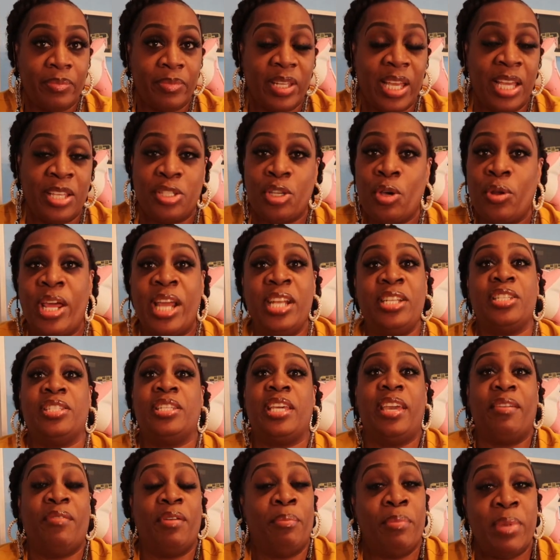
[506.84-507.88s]
And so they just
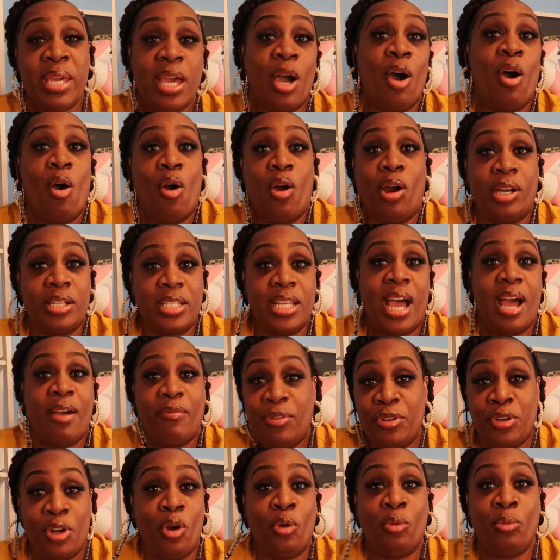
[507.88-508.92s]
giving me a hard time
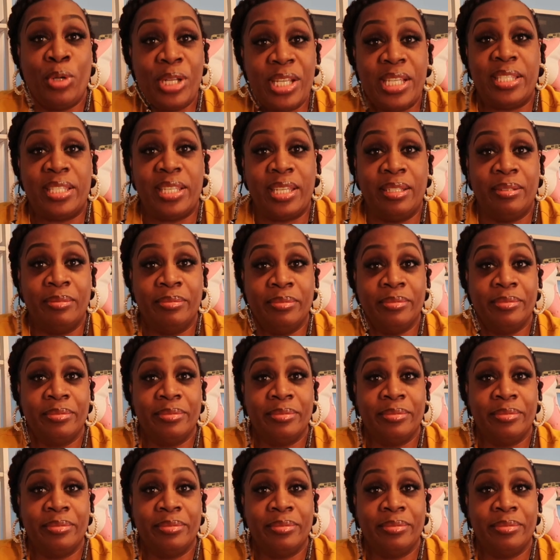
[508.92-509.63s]
for no reason.